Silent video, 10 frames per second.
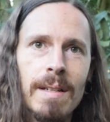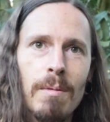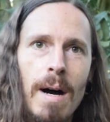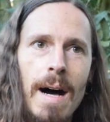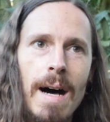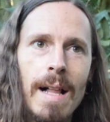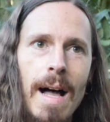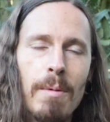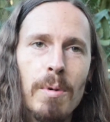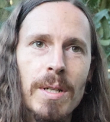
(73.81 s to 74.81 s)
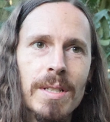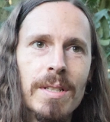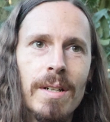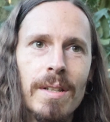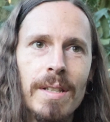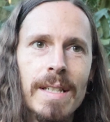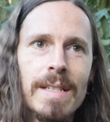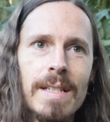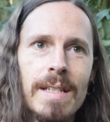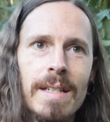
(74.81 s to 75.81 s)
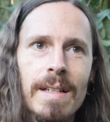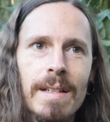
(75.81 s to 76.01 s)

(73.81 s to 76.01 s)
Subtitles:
While I wouldn't call this,